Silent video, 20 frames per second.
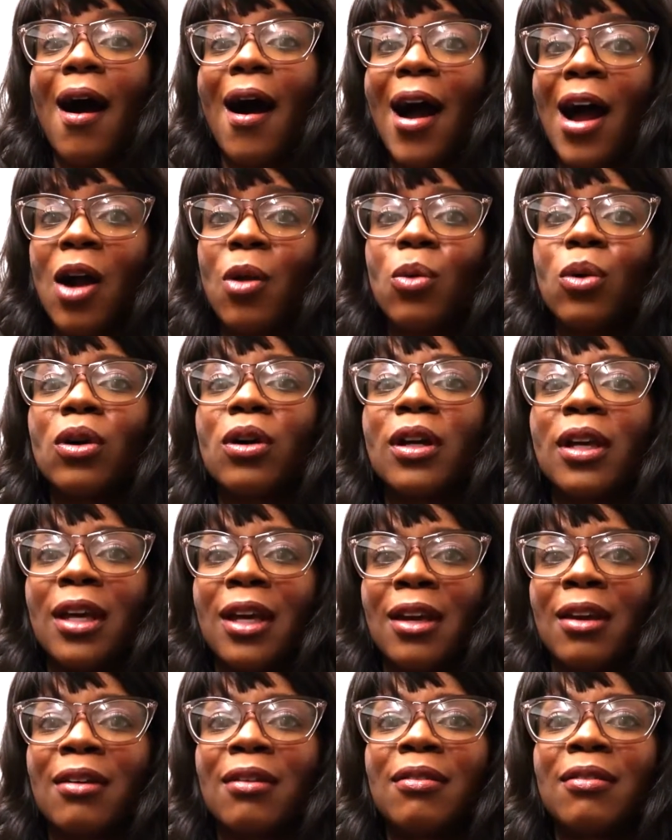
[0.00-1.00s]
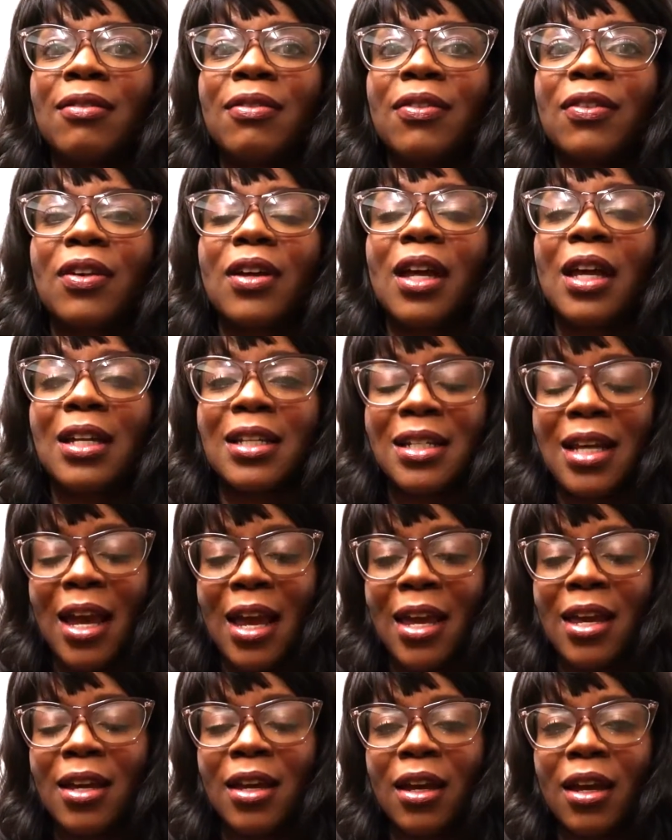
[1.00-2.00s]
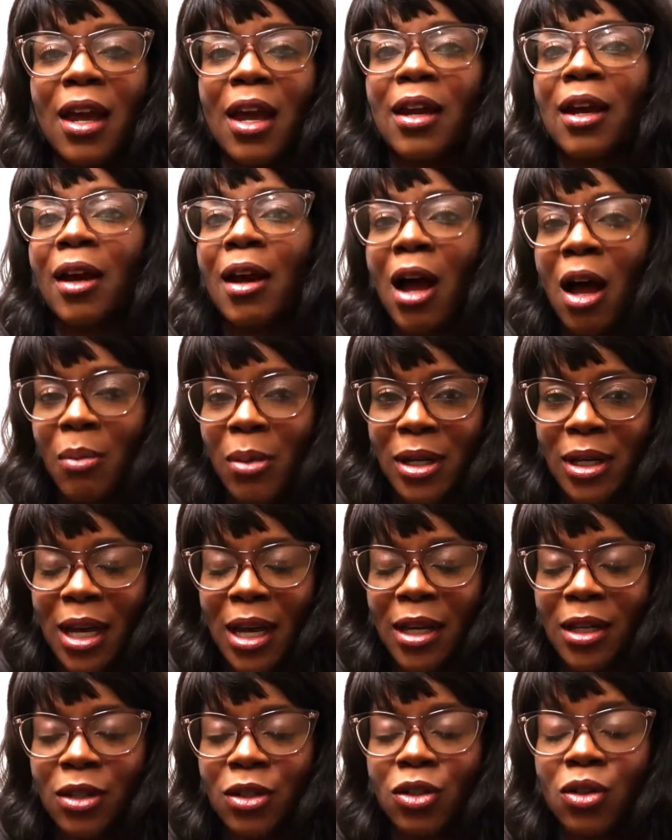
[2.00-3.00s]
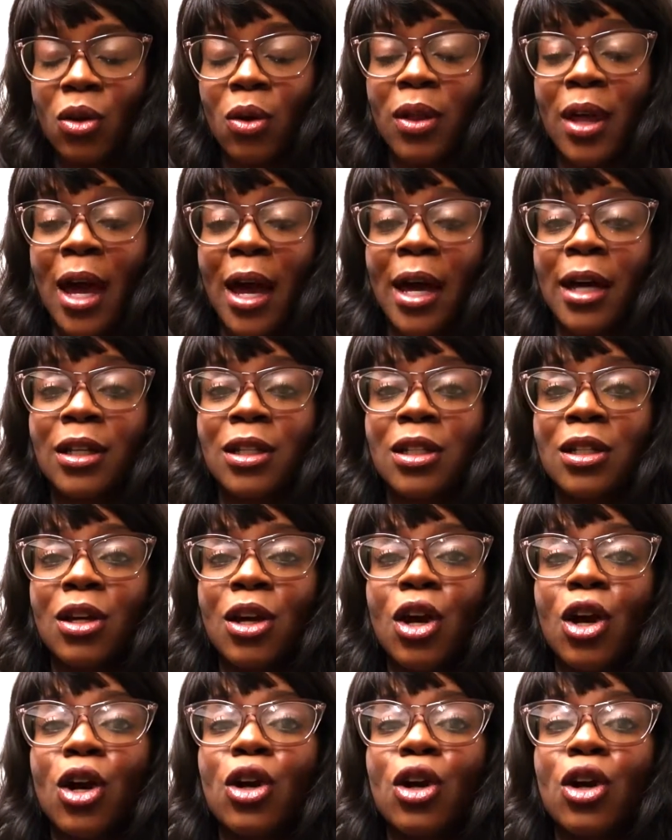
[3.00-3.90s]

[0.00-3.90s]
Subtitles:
I will give and take and accommodate so that